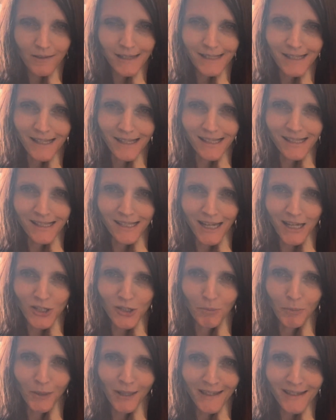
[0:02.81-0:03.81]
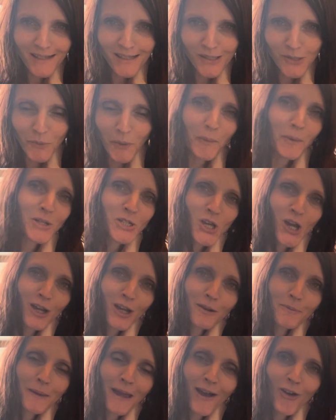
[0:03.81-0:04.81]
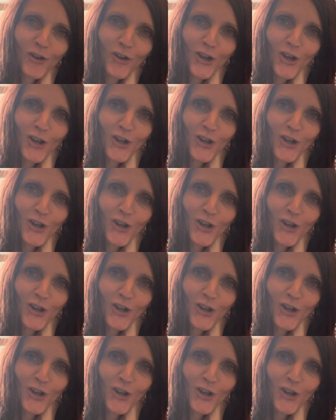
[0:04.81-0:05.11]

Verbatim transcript: This is Stasia Bliss, where we talk about